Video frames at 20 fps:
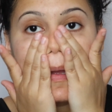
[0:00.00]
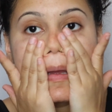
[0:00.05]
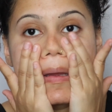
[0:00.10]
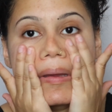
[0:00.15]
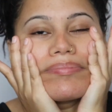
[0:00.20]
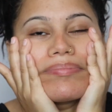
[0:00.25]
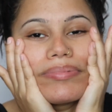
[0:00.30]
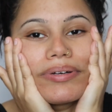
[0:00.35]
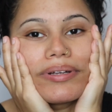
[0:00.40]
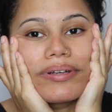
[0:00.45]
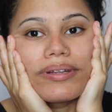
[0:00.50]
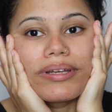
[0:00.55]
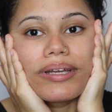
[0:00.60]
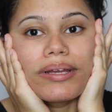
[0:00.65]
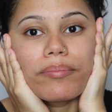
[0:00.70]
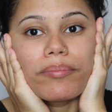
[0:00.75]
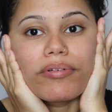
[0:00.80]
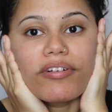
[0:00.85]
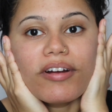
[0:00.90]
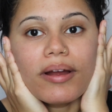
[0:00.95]
I'm putting
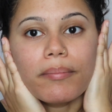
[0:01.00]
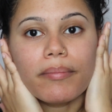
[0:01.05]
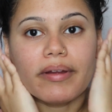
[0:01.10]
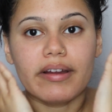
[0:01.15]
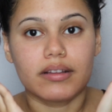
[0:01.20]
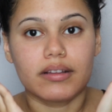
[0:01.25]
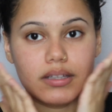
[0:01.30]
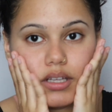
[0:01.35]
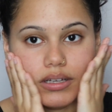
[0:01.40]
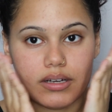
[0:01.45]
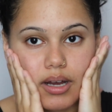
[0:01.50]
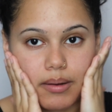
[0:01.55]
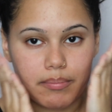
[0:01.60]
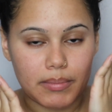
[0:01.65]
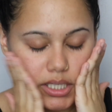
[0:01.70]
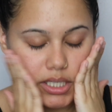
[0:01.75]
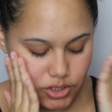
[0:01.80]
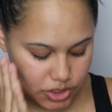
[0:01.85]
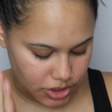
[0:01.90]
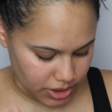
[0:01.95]
it primarily on
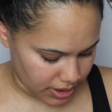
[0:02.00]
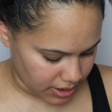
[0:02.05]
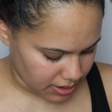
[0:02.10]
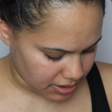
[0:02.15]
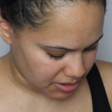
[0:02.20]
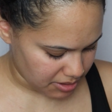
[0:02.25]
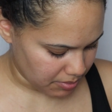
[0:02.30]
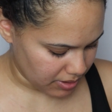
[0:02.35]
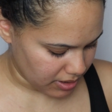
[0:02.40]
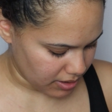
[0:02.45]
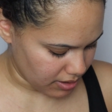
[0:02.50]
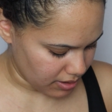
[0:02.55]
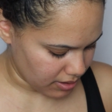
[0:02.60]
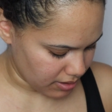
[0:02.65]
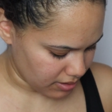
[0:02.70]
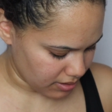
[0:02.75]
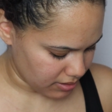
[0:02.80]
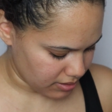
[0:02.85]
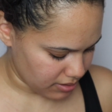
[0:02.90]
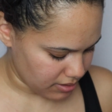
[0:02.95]
my cheeks
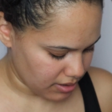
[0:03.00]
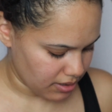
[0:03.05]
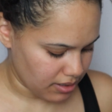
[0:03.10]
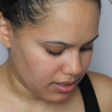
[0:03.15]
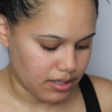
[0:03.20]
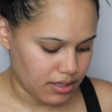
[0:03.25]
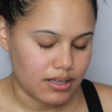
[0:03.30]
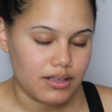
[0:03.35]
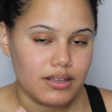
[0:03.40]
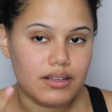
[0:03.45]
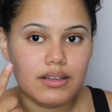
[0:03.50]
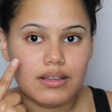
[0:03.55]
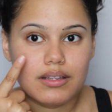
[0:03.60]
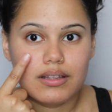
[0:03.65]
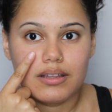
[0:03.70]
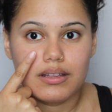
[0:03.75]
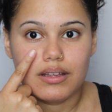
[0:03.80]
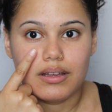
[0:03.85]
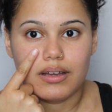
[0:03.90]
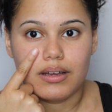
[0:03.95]
because
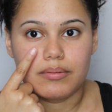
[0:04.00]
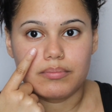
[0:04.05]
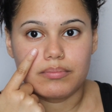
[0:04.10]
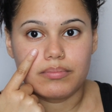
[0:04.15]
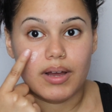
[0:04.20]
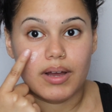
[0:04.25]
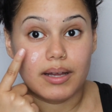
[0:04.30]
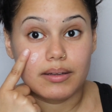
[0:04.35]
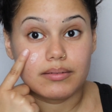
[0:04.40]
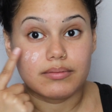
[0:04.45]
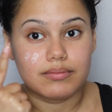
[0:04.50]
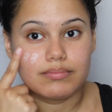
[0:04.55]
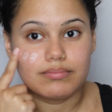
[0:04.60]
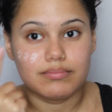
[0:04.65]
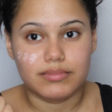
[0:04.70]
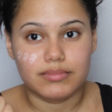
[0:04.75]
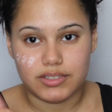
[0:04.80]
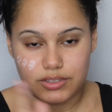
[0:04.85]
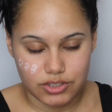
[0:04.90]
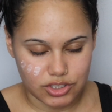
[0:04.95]
I
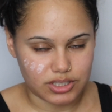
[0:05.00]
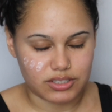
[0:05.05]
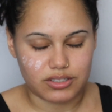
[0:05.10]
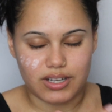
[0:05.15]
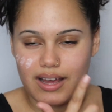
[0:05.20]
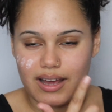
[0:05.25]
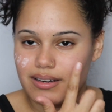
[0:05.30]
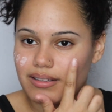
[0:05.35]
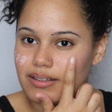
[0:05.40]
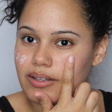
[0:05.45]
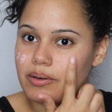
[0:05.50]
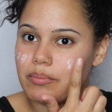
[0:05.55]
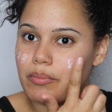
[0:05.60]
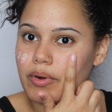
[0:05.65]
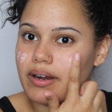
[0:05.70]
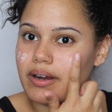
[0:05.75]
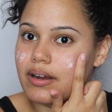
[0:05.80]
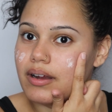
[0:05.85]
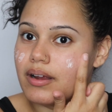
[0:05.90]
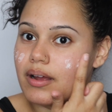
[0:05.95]
just got a little
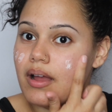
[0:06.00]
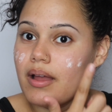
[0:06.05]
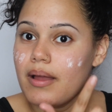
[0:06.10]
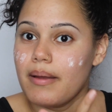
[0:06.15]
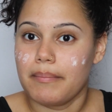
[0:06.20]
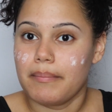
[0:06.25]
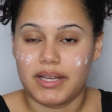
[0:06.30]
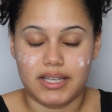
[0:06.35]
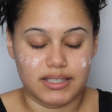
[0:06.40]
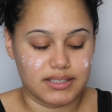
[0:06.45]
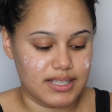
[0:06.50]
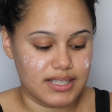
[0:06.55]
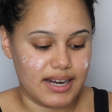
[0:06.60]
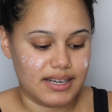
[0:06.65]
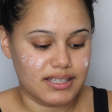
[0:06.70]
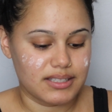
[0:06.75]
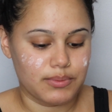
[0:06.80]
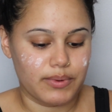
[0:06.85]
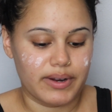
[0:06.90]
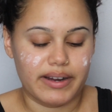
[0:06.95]
more. Because that
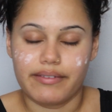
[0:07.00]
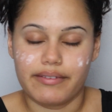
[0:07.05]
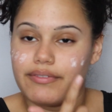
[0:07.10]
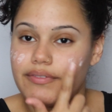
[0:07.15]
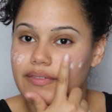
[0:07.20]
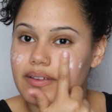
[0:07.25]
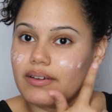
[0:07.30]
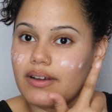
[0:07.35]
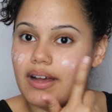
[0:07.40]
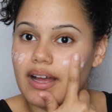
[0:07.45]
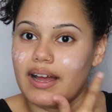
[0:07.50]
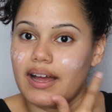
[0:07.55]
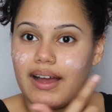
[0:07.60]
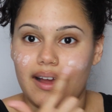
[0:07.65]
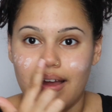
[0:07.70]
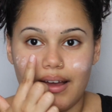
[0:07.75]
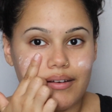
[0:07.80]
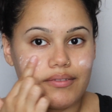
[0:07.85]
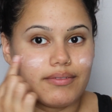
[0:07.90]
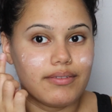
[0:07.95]
is where I feel I
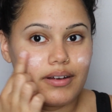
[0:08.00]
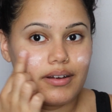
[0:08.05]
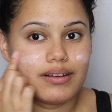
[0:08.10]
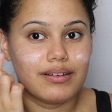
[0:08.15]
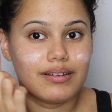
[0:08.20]
have